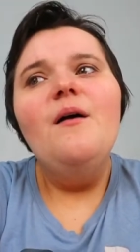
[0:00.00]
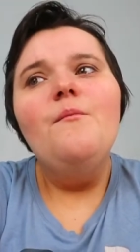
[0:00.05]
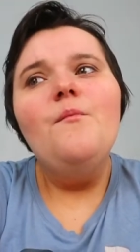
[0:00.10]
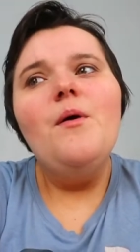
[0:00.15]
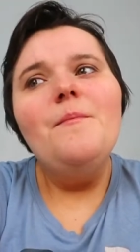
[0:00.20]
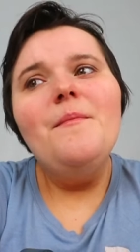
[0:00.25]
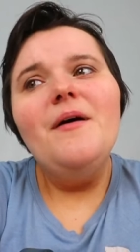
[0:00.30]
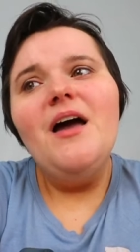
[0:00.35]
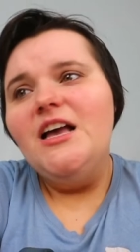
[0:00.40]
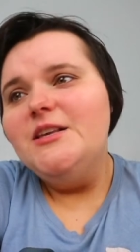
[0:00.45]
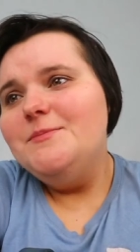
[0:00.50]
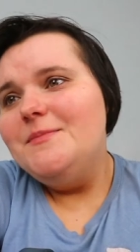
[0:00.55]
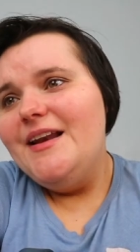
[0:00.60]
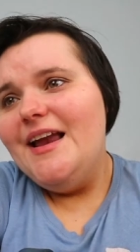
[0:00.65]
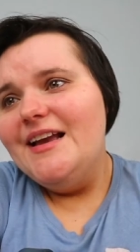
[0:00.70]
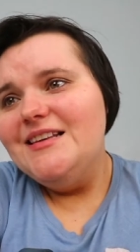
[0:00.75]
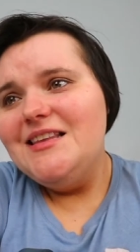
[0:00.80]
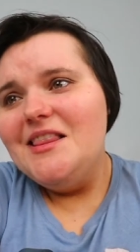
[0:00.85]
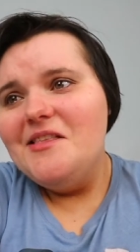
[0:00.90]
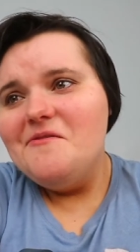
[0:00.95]
When my husband
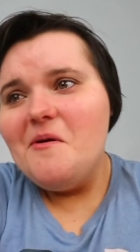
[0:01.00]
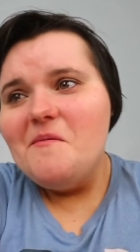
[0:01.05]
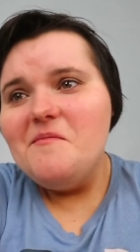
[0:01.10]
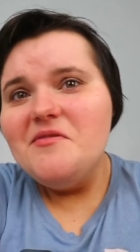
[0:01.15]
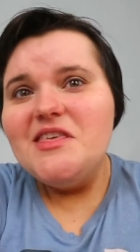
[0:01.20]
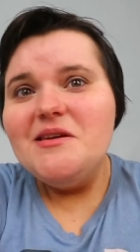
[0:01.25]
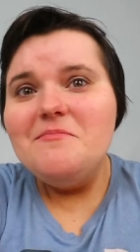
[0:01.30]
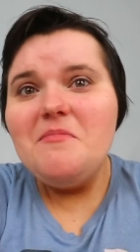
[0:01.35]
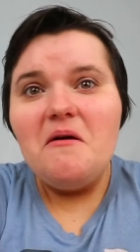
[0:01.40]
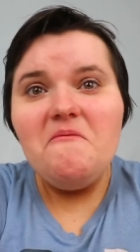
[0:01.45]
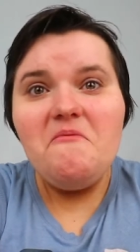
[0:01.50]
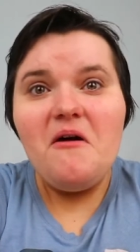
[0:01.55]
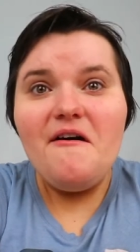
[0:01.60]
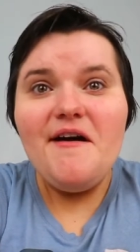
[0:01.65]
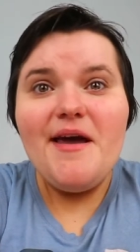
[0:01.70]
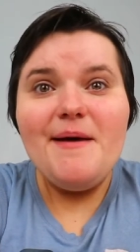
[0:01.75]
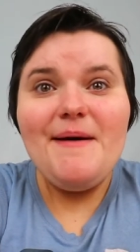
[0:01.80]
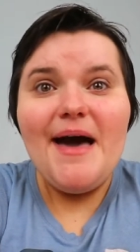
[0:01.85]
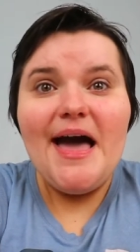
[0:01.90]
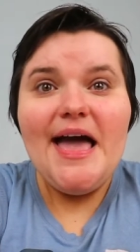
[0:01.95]
has something wrong with them, I
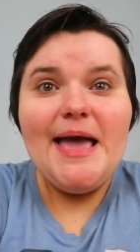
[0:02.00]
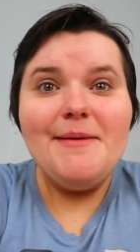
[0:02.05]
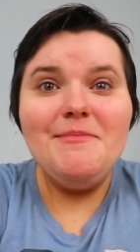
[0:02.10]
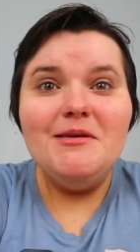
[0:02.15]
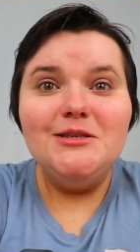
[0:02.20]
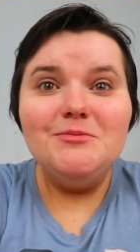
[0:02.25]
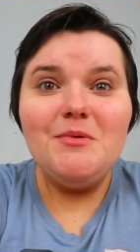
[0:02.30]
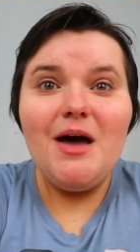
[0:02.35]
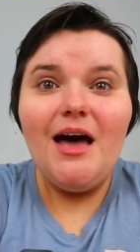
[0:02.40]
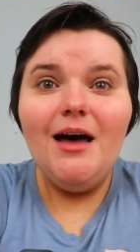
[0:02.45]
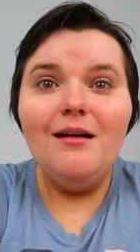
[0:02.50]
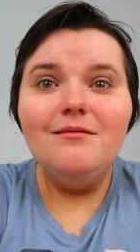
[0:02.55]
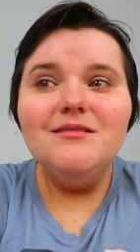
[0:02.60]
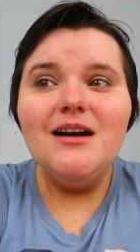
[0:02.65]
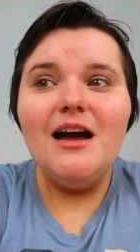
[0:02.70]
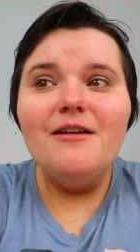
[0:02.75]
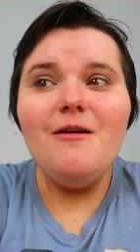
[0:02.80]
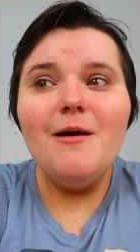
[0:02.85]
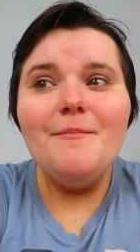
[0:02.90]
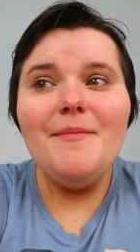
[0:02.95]
worry about him as well.
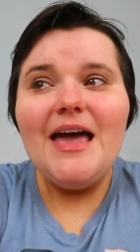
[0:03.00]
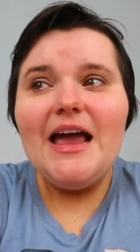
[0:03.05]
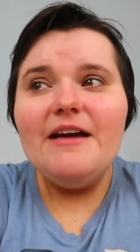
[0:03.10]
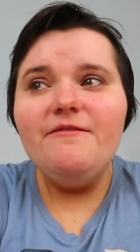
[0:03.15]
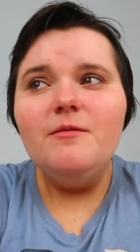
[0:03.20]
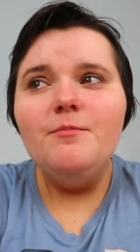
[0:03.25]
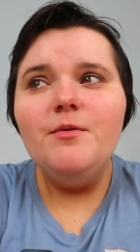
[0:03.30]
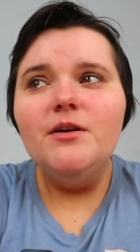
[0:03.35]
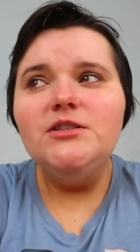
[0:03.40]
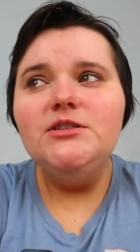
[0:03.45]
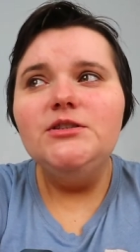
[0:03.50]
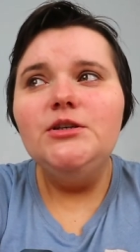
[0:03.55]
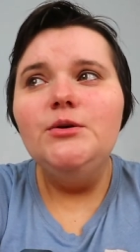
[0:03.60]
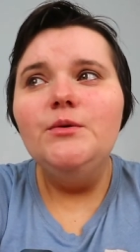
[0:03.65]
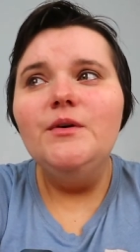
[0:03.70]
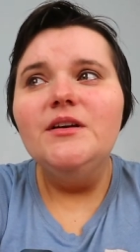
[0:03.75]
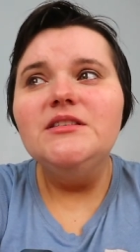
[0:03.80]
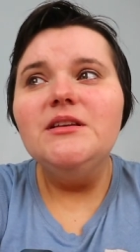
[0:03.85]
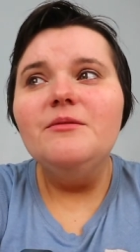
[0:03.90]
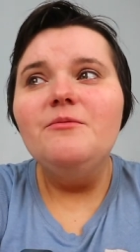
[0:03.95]
I worry about everybody
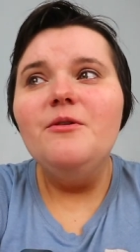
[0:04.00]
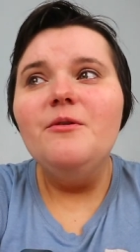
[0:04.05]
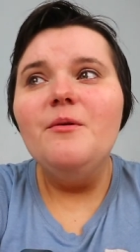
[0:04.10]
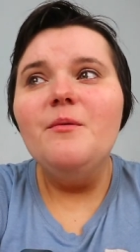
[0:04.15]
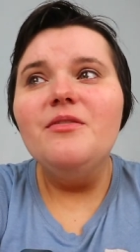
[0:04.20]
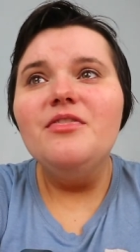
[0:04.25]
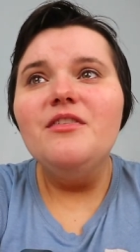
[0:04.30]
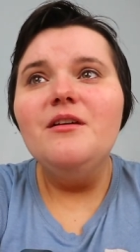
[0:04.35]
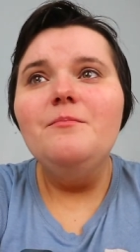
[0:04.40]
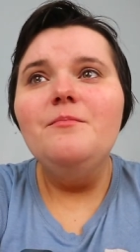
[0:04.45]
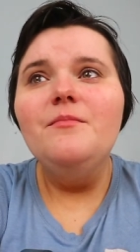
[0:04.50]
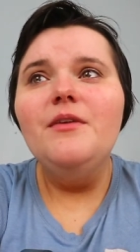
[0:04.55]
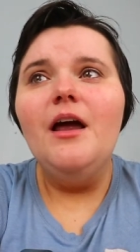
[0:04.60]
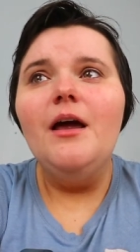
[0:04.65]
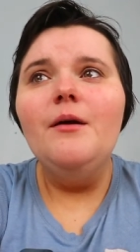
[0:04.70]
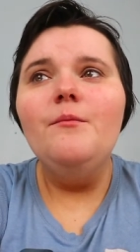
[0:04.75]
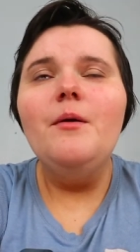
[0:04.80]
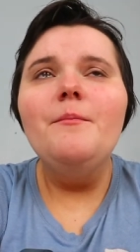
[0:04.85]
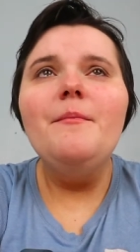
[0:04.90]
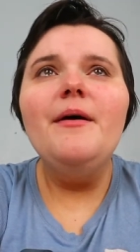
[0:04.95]
who has something wrong with them.
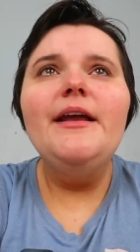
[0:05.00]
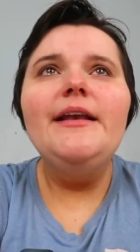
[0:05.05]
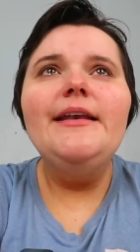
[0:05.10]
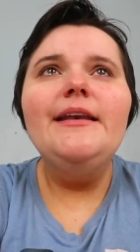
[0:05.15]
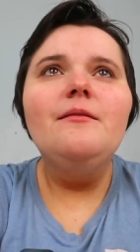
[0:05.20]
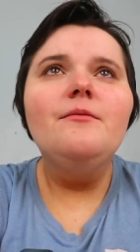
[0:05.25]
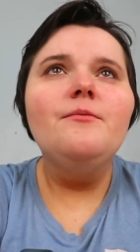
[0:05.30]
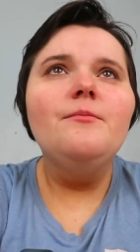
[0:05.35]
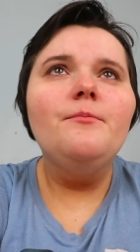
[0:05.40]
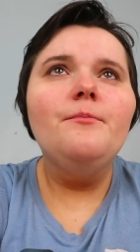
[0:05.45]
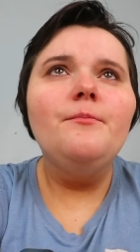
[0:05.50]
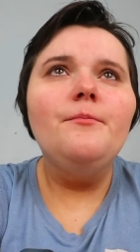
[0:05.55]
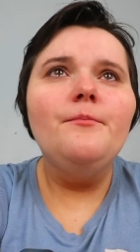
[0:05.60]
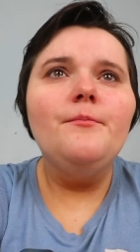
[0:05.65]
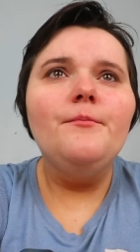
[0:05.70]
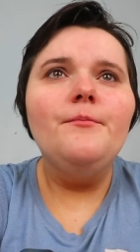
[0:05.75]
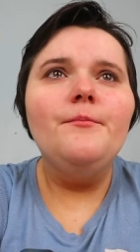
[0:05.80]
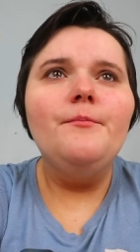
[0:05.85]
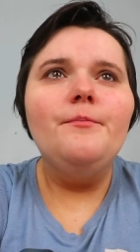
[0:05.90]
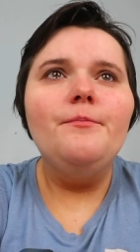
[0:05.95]
Like when my
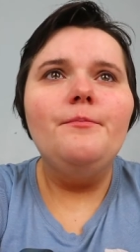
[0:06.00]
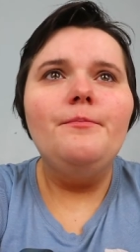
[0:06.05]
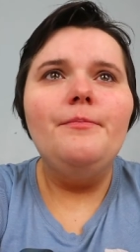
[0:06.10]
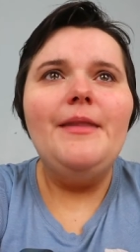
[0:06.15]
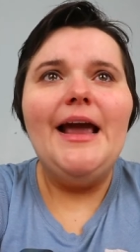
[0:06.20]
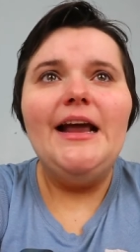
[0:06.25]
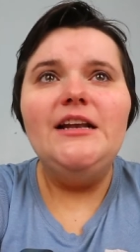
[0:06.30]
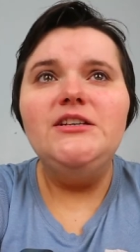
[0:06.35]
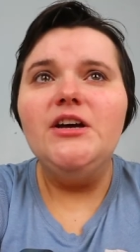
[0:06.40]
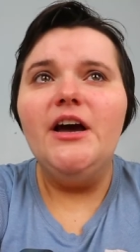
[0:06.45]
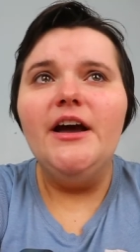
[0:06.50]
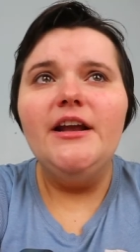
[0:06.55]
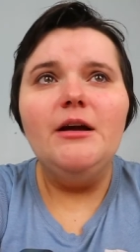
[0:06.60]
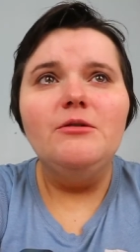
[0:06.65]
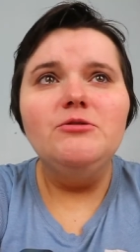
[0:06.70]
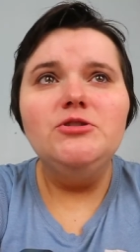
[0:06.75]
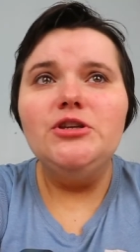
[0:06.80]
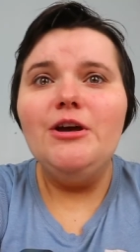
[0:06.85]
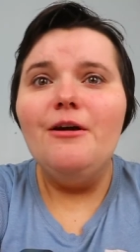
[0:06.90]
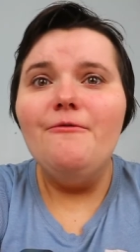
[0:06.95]
nan died, I
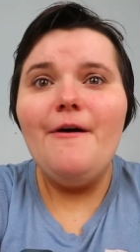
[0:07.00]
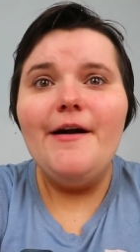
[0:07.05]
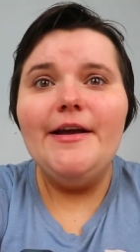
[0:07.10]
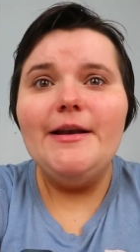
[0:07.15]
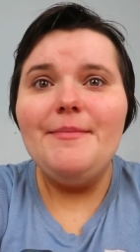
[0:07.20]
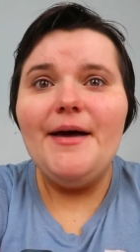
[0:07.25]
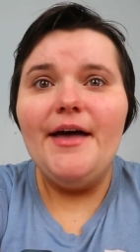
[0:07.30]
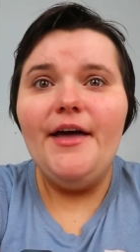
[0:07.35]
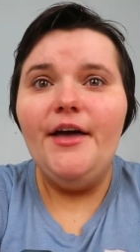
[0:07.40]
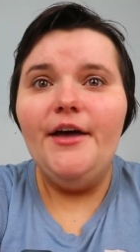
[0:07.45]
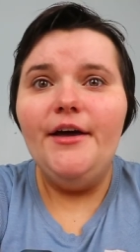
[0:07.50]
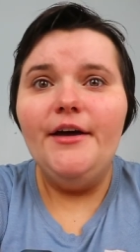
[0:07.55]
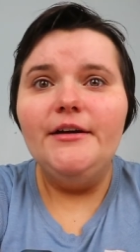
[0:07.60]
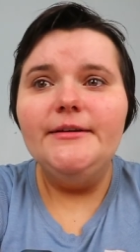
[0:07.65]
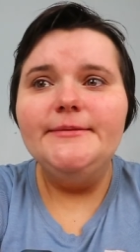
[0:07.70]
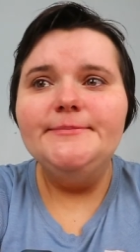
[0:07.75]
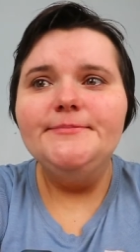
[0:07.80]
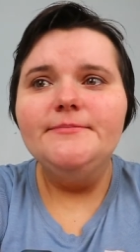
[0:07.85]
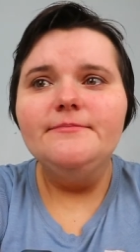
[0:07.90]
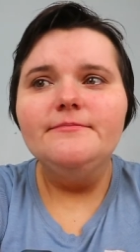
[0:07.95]
was so worried about her.